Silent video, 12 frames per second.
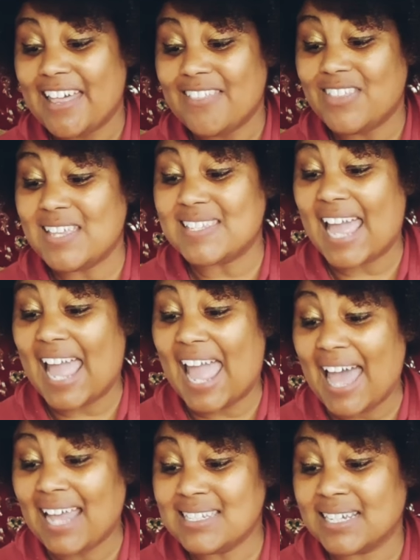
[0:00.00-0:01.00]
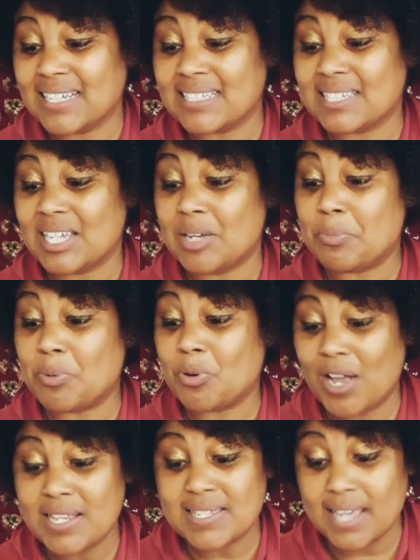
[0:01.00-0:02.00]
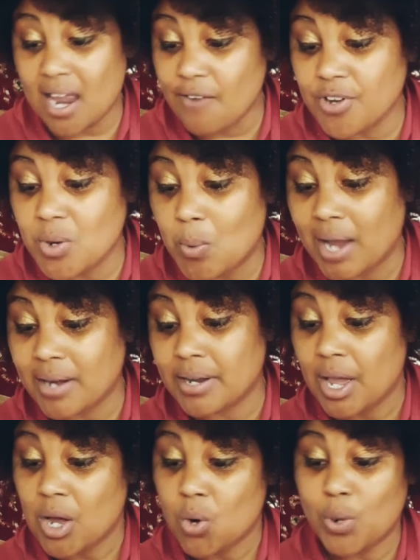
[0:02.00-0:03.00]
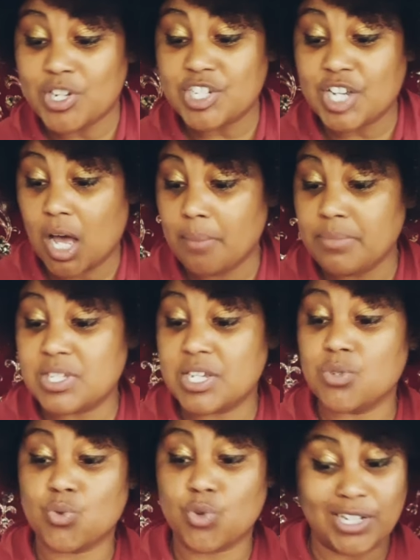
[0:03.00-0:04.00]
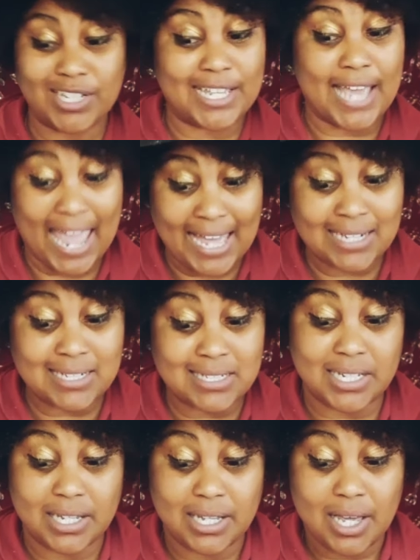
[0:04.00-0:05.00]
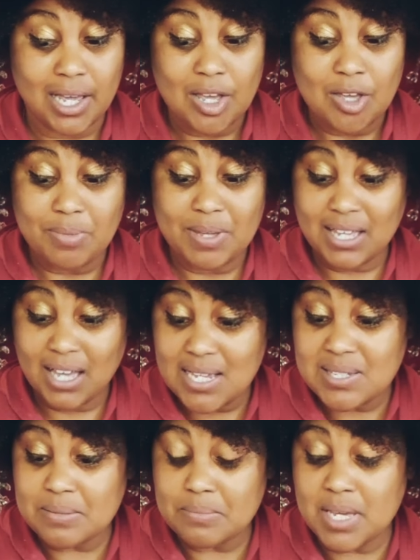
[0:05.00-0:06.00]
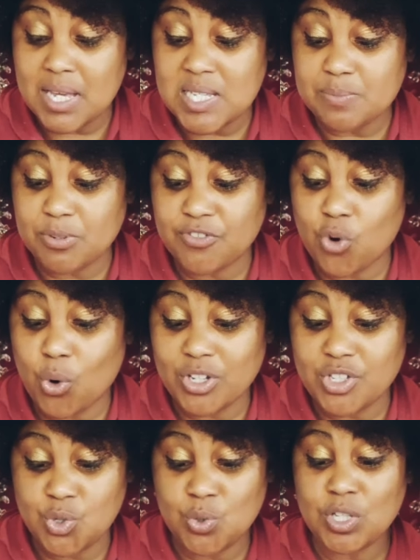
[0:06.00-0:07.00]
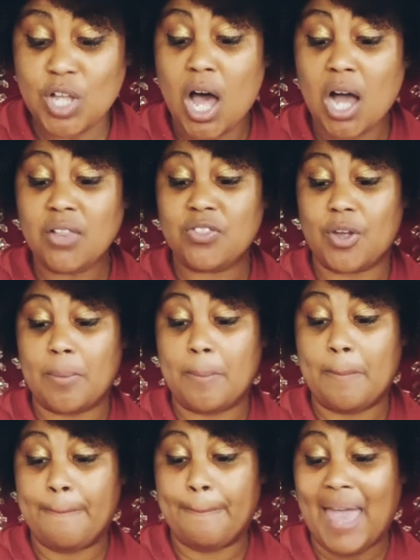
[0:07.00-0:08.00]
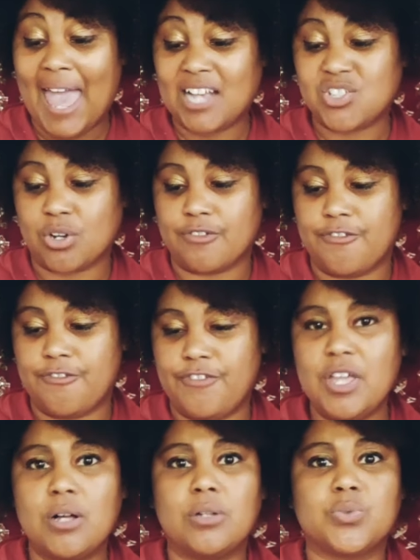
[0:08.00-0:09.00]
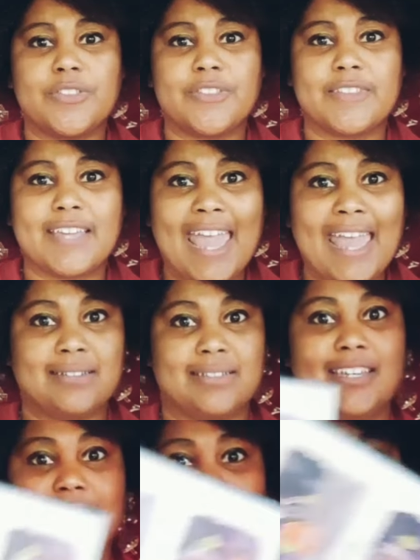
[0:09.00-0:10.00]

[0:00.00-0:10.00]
These antics impress everyone, which comes in really handy because it means before too long they're Bags are filled with candy.